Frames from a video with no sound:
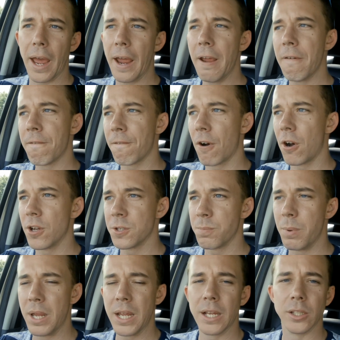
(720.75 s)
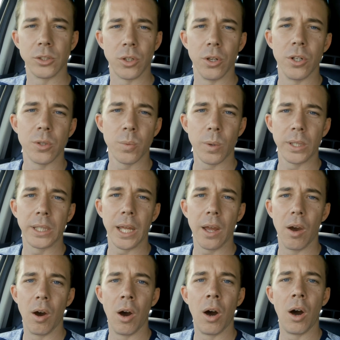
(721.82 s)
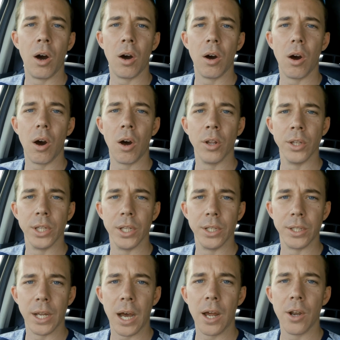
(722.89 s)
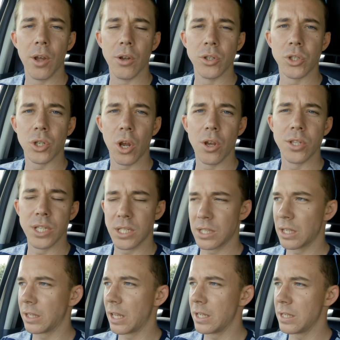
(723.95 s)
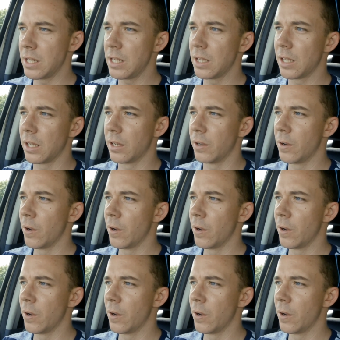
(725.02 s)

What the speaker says: AFRs being as good as what they are on the dyno shows us that there's either